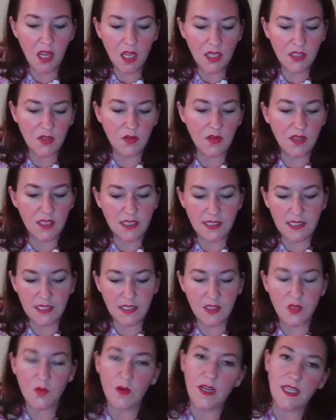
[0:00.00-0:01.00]
So this
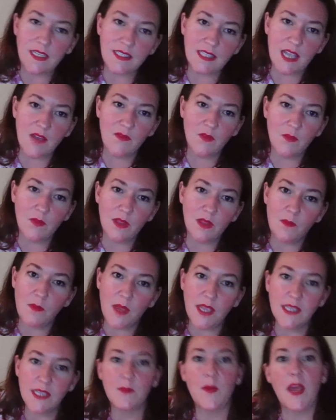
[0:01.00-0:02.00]
is twenty-seven with a
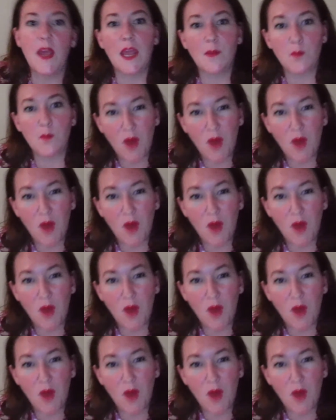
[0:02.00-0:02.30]
base pay,